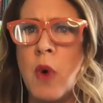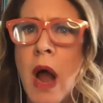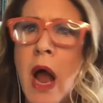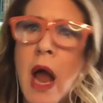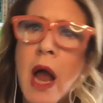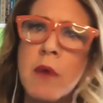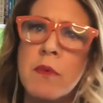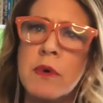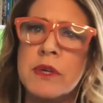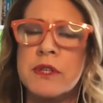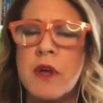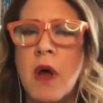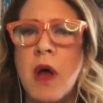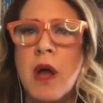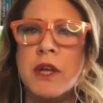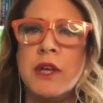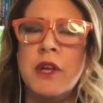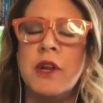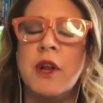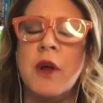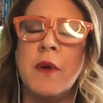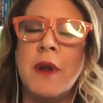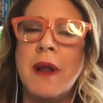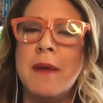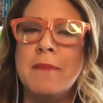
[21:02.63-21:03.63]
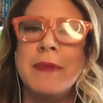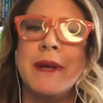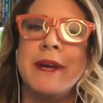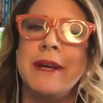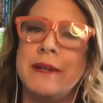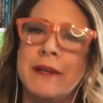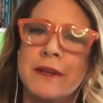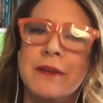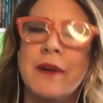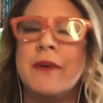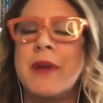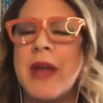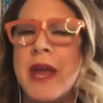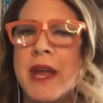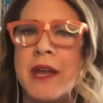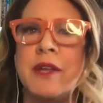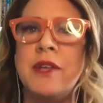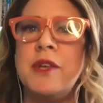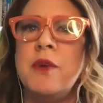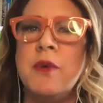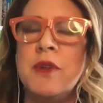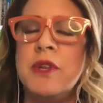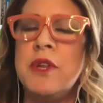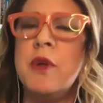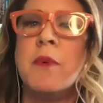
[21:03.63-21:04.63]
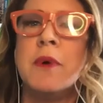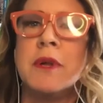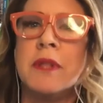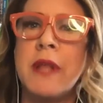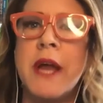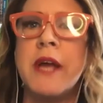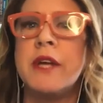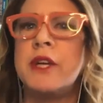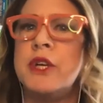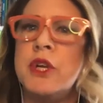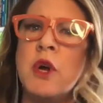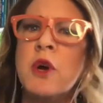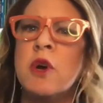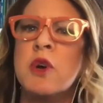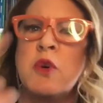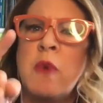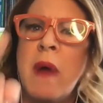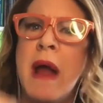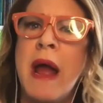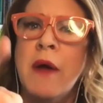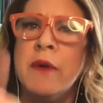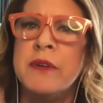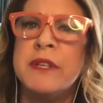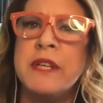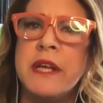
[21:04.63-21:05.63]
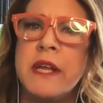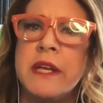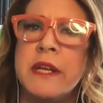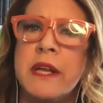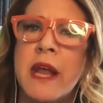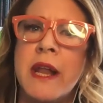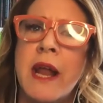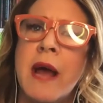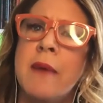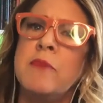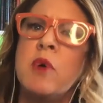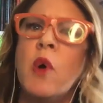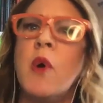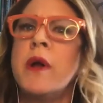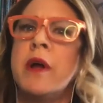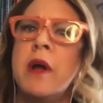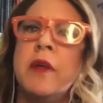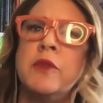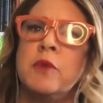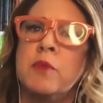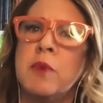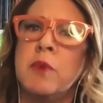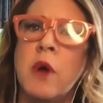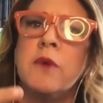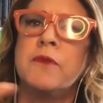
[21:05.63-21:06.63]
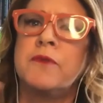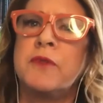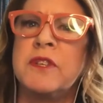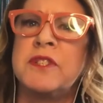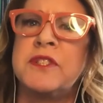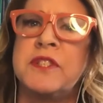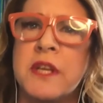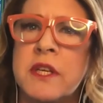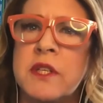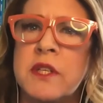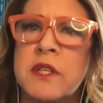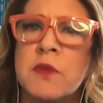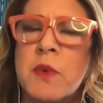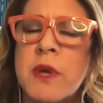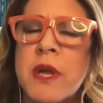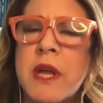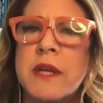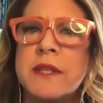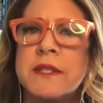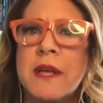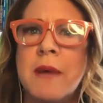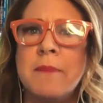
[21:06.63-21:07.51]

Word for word: I was, you know, and I'm like, okay, you, you were like, you're grounded and I'm going on the road for six weeks.